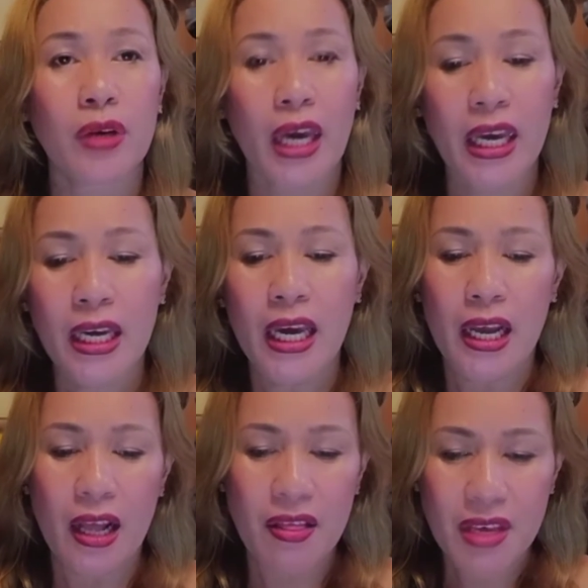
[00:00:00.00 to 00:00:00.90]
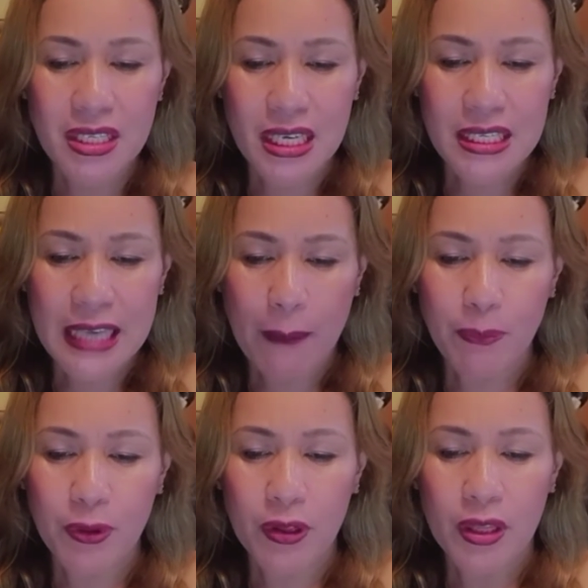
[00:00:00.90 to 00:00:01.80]
Okay? In this
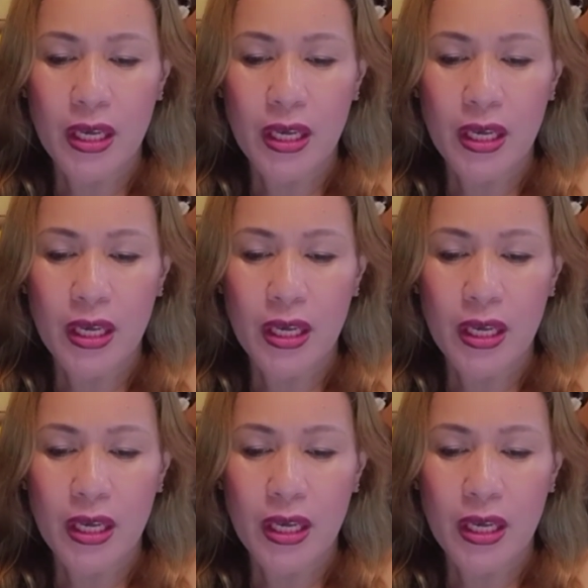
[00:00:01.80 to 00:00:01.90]
example,